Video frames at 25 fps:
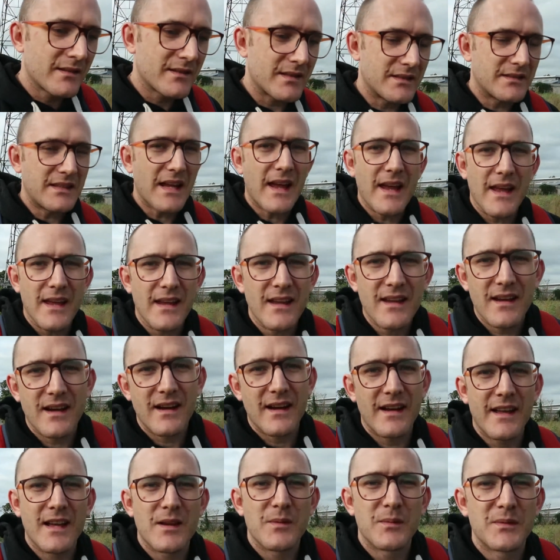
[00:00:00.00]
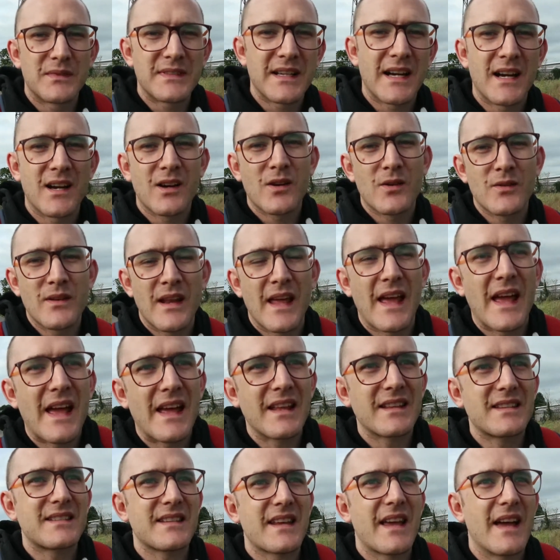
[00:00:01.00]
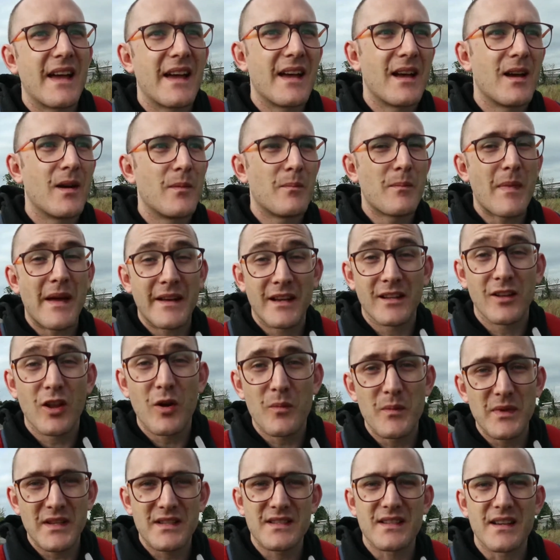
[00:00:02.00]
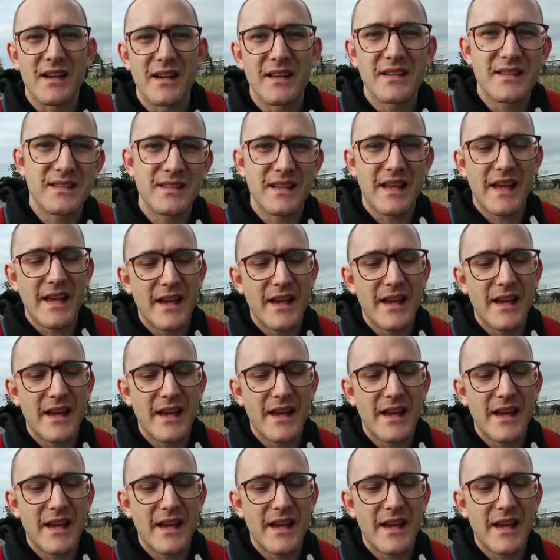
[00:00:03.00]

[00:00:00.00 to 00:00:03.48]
today I am down at an allotment site.